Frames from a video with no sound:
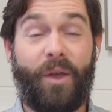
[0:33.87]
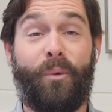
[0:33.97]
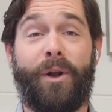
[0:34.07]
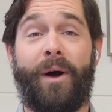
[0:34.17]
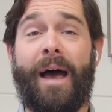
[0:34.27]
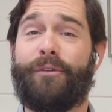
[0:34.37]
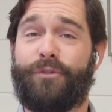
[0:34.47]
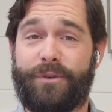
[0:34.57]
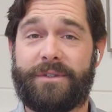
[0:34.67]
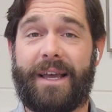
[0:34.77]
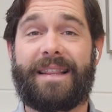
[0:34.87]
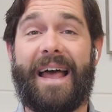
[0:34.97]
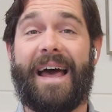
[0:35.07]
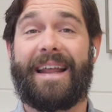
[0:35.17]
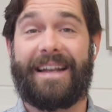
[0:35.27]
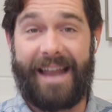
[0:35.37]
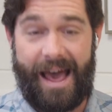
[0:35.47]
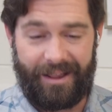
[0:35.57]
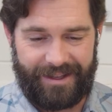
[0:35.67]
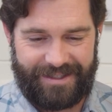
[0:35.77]
We don't have views like that in
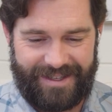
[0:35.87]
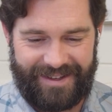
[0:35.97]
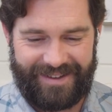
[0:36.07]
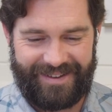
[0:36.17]
Dallas,